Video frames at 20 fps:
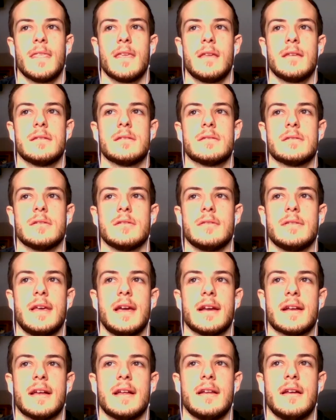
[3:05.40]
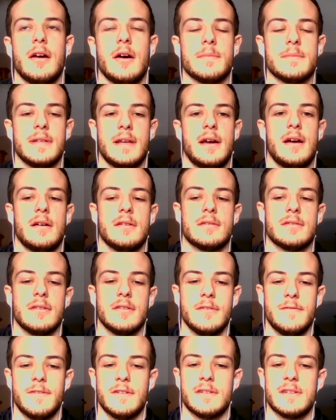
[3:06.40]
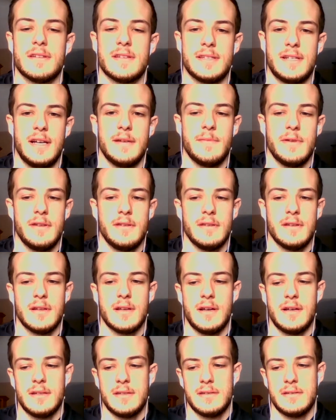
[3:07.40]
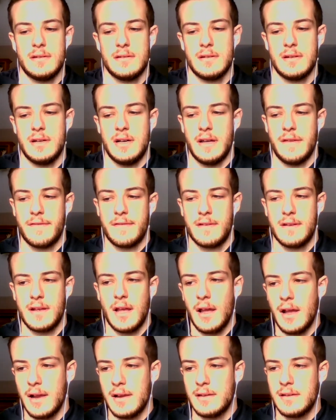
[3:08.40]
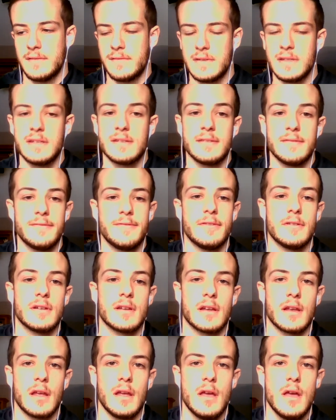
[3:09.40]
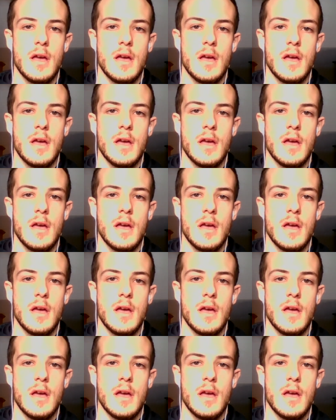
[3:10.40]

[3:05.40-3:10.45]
So that kind of helped out. So the first assignment got started off kind of decent footing,